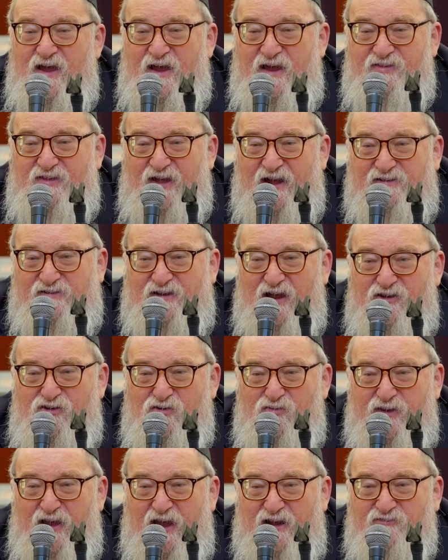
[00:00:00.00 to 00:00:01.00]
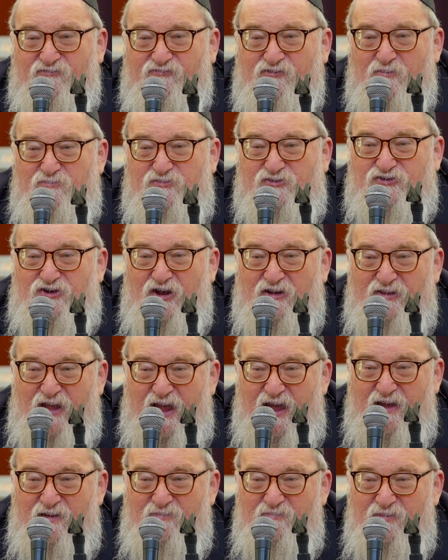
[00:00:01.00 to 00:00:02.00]
And that's how you get from
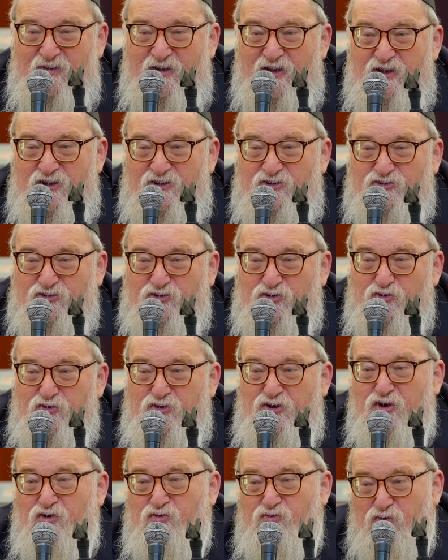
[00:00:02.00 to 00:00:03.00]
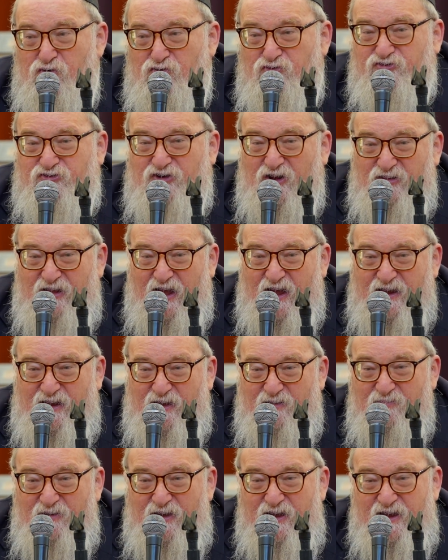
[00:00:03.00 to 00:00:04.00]
Shalem to
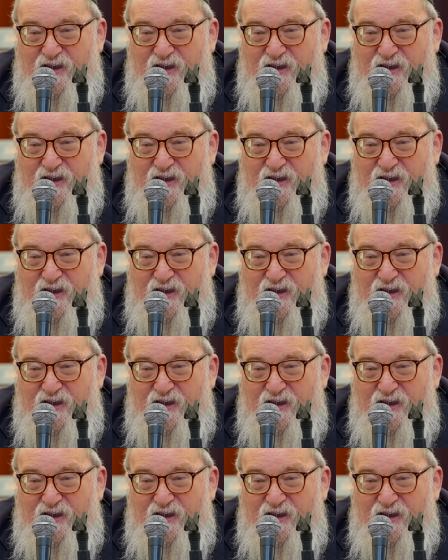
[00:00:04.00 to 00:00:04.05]
Yerushalayim.